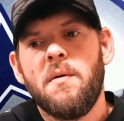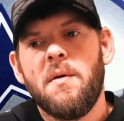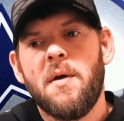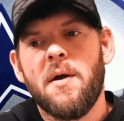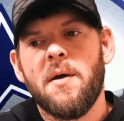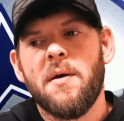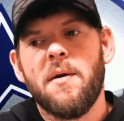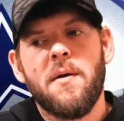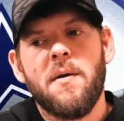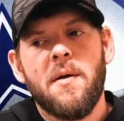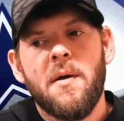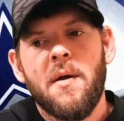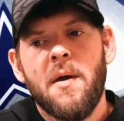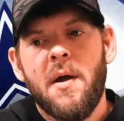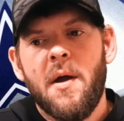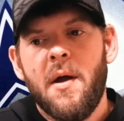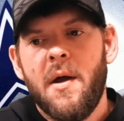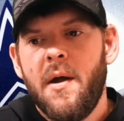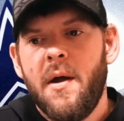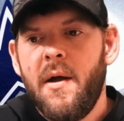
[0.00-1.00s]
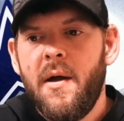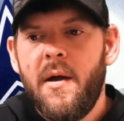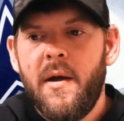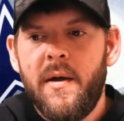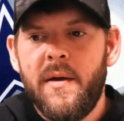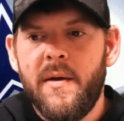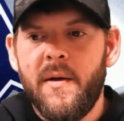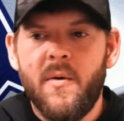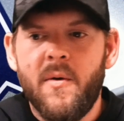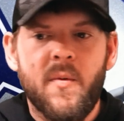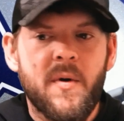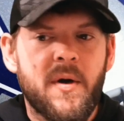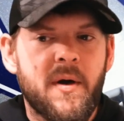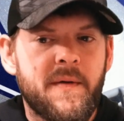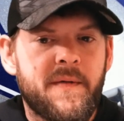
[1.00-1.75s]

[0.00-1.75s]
Like, you know, we